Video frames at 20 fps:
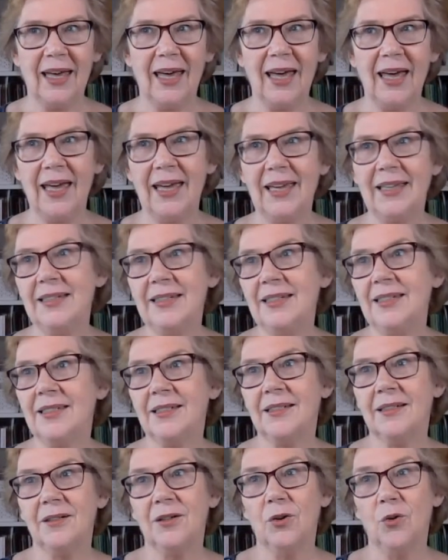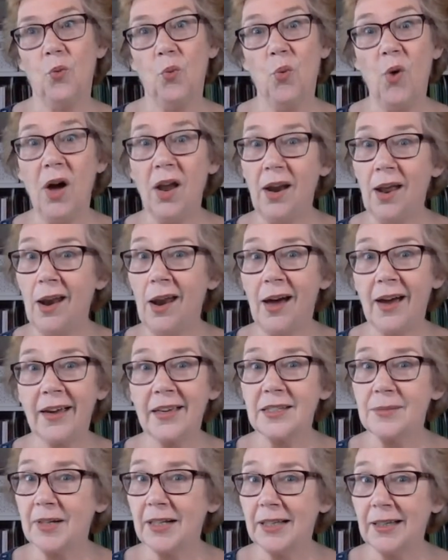And while I like
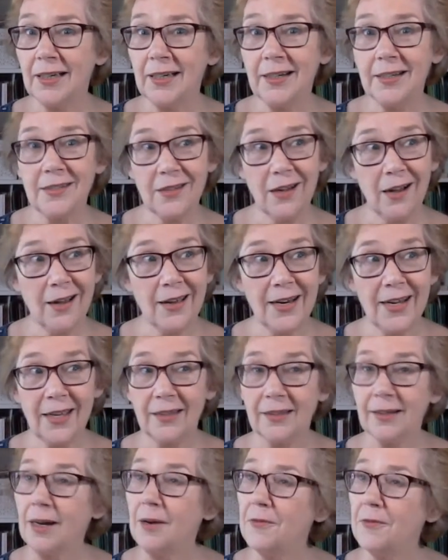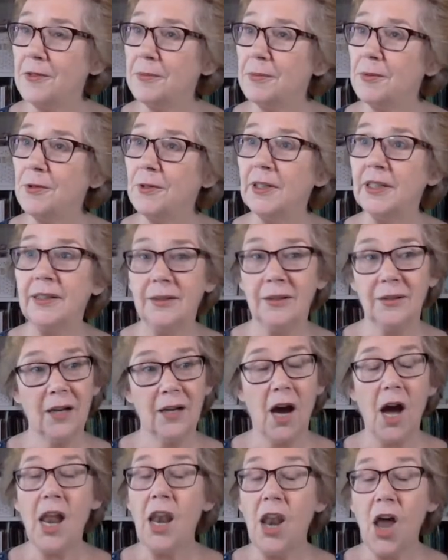it to be clean and tidy and comfortable and
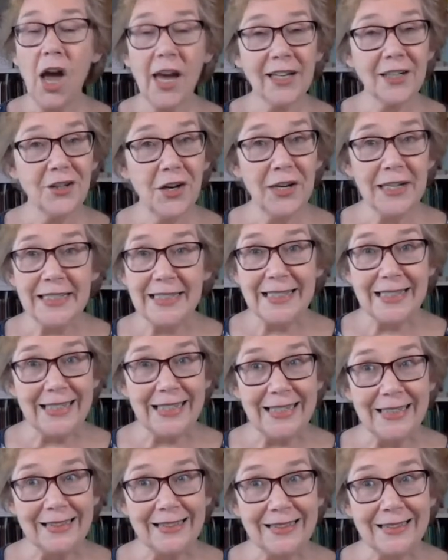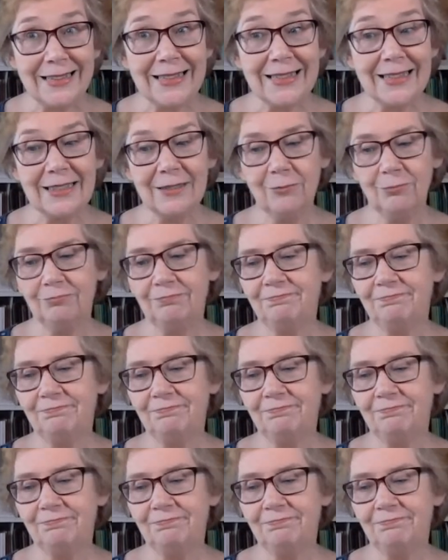I like nice things,